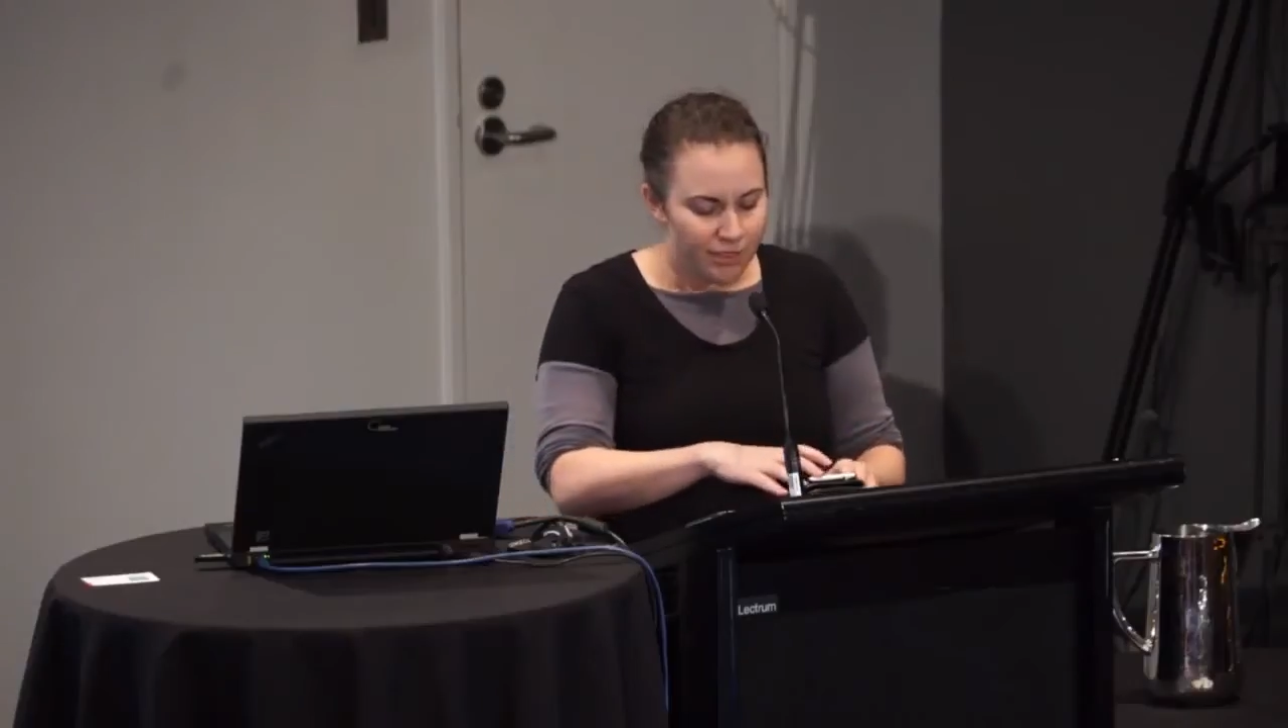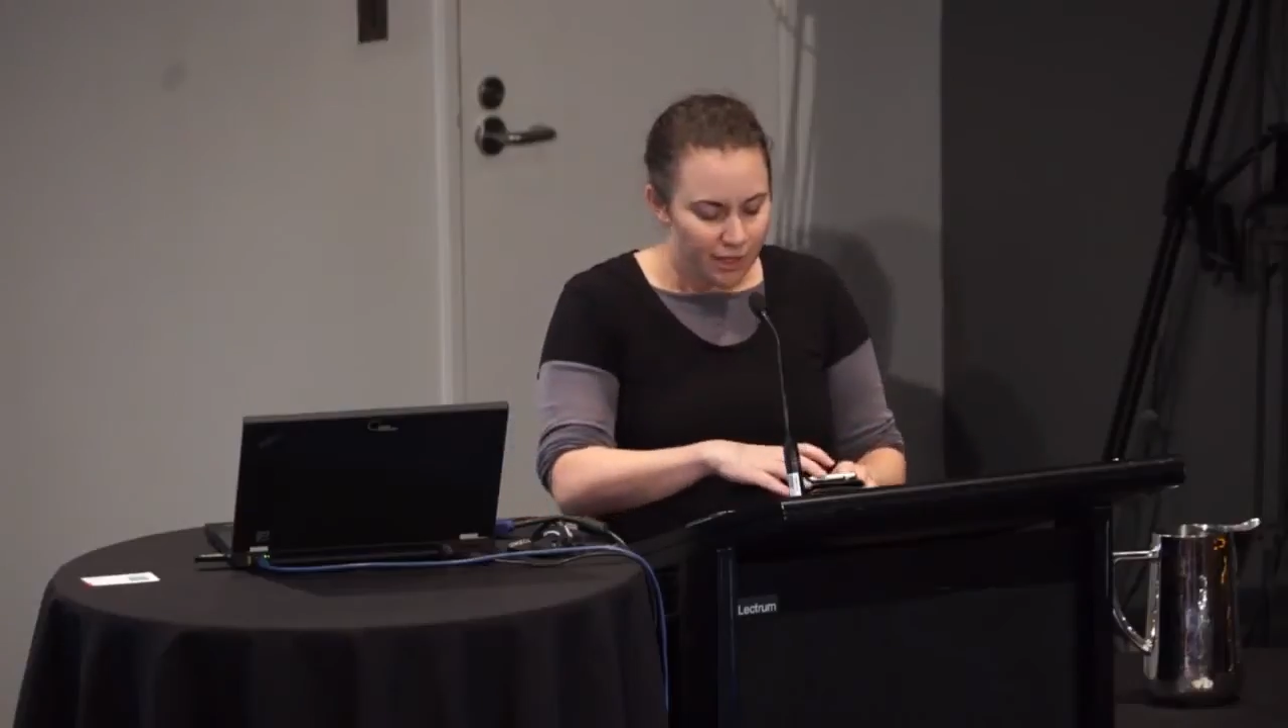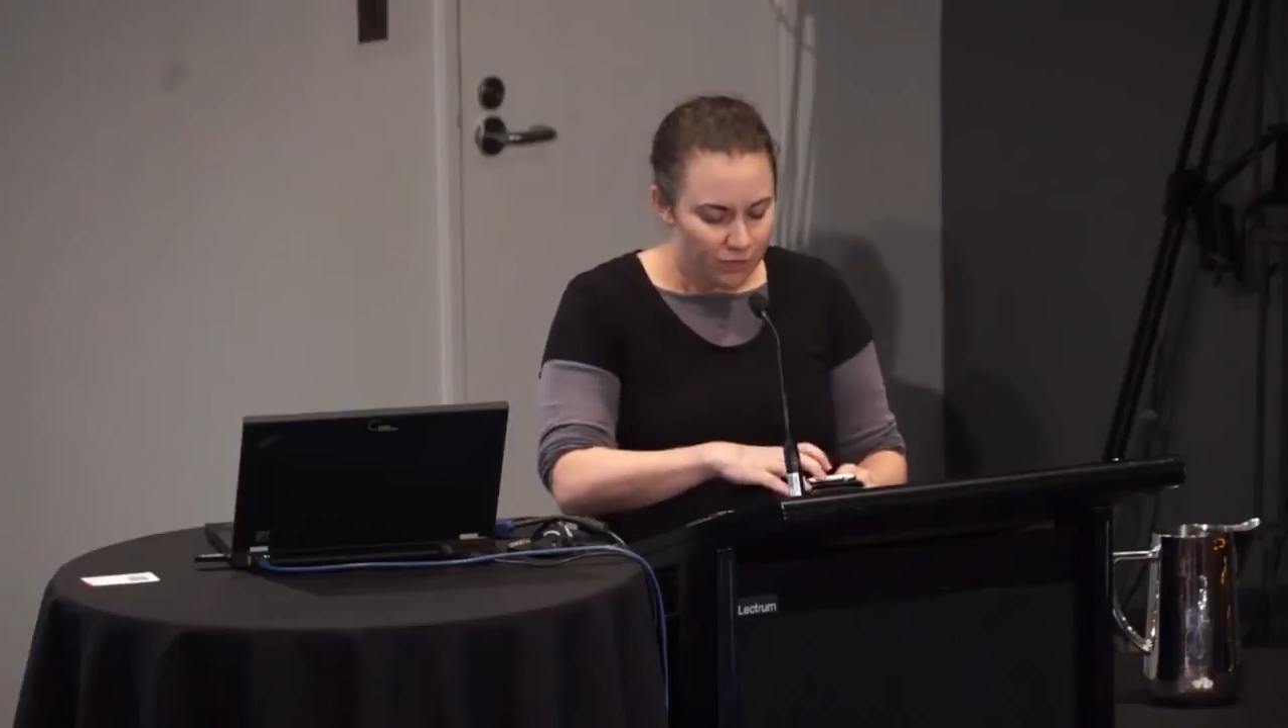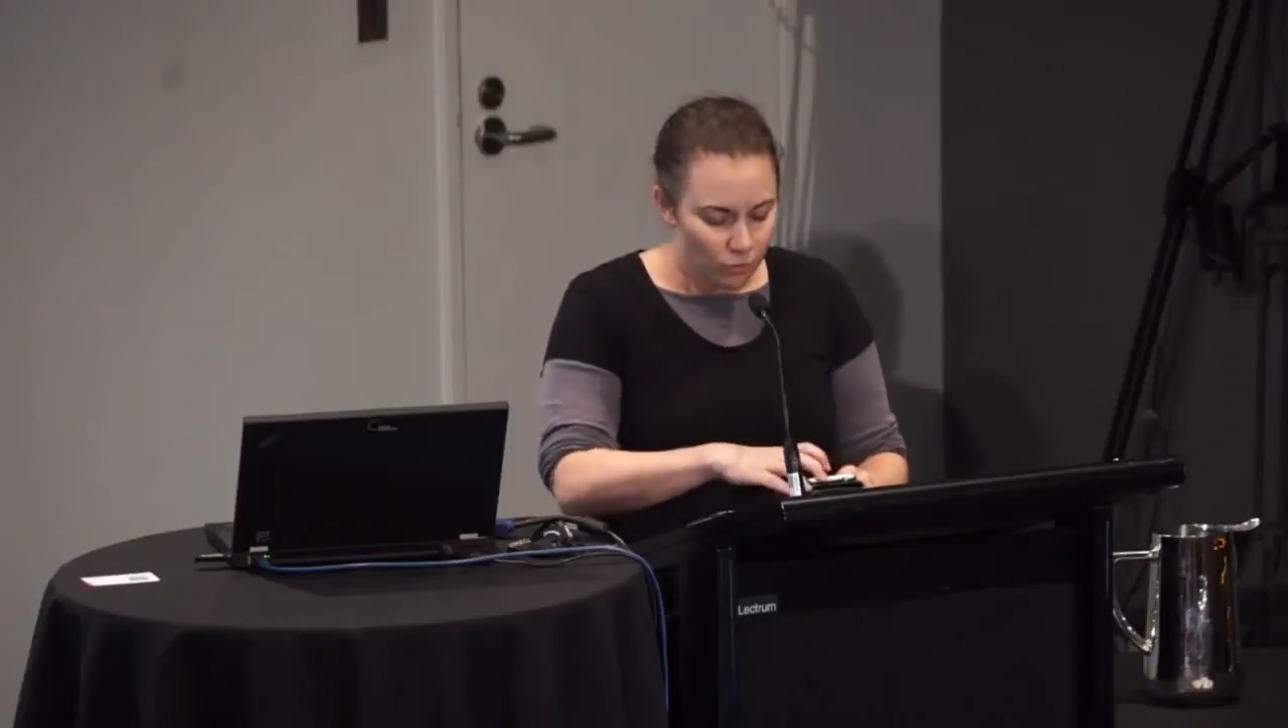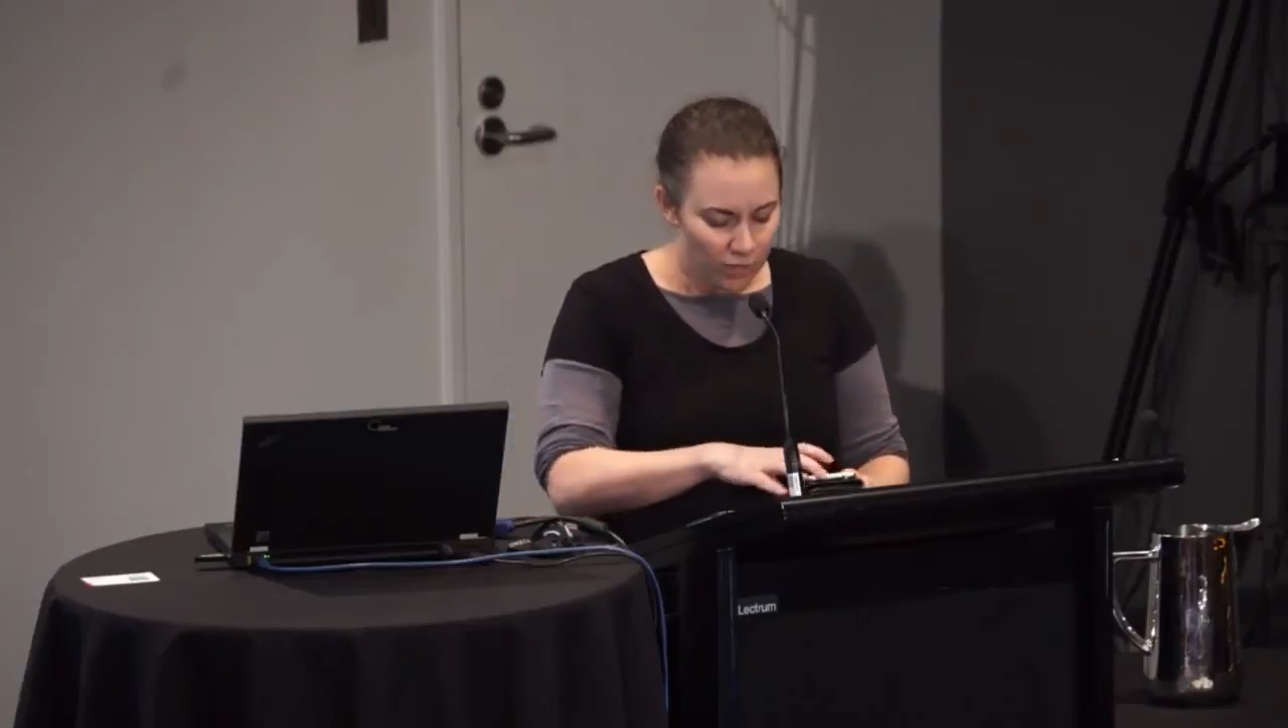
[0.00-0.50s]

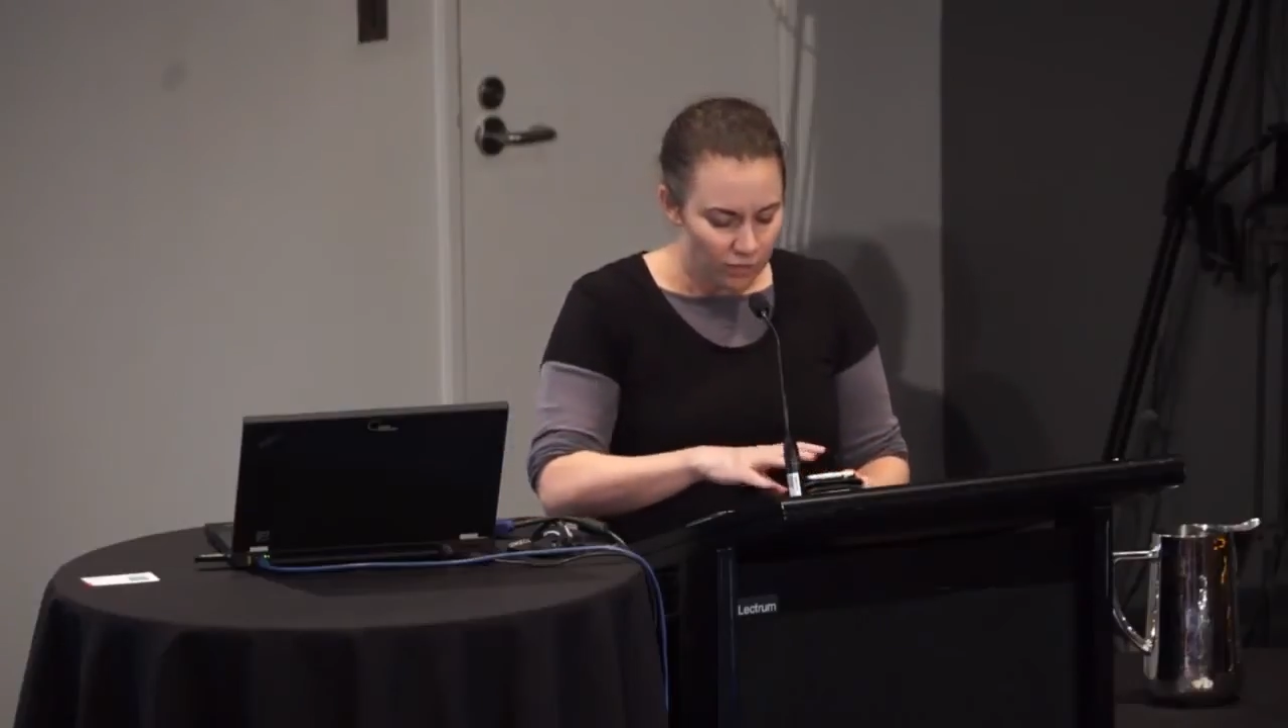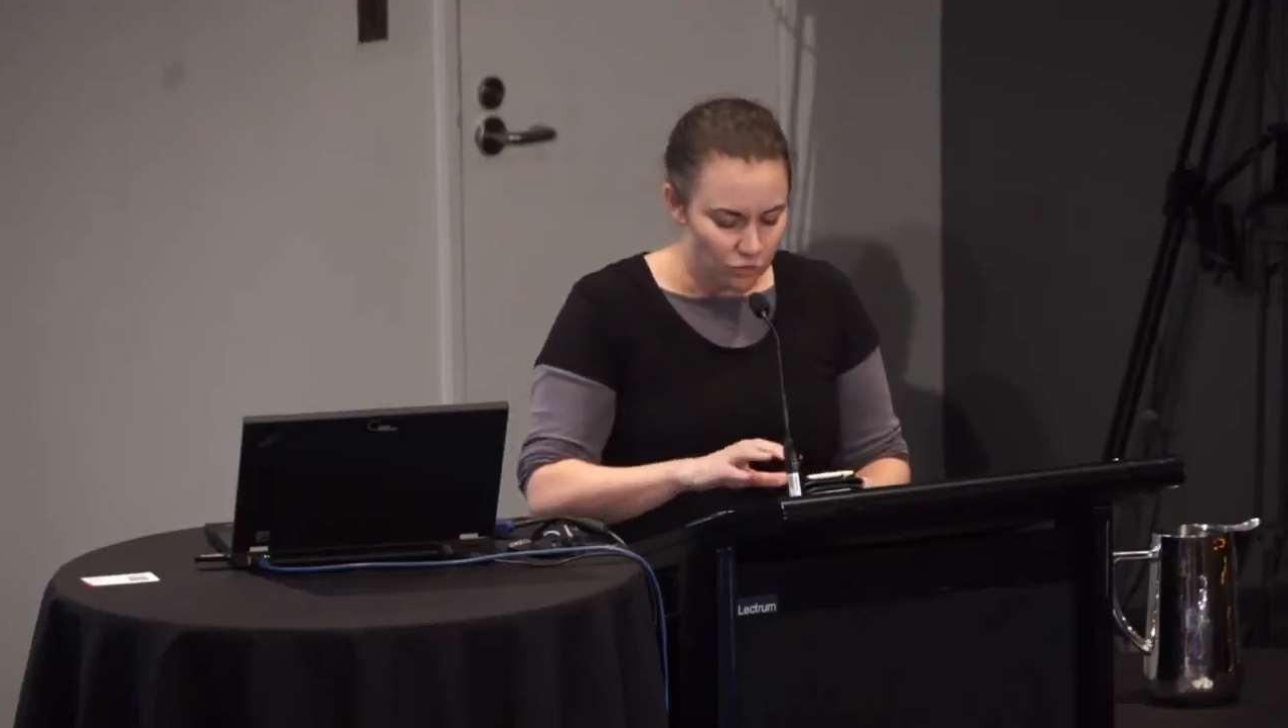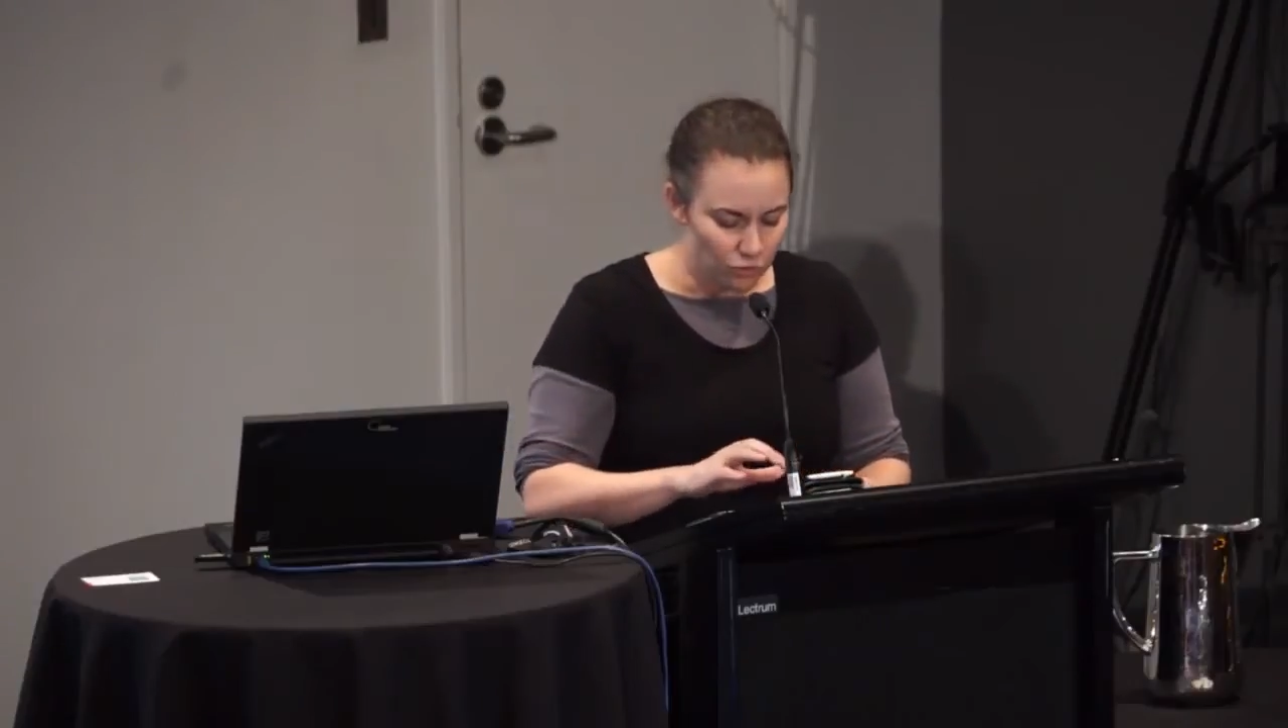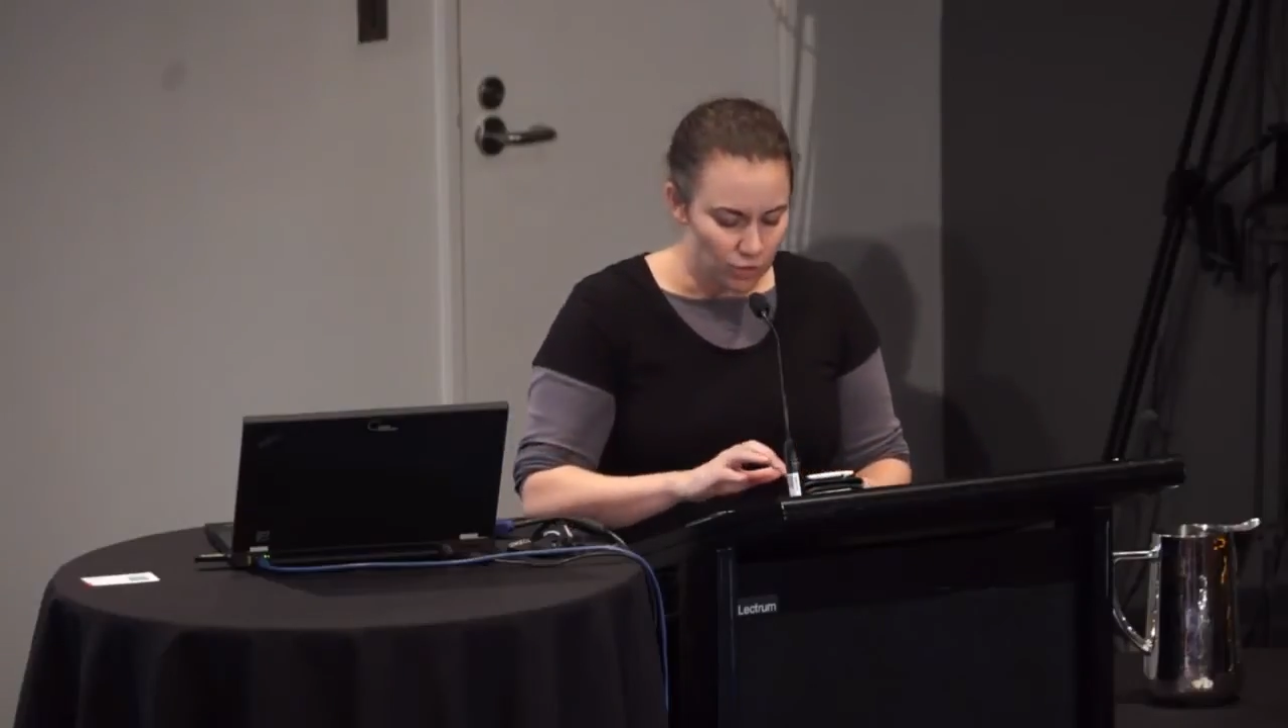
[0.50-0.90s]
think that we can do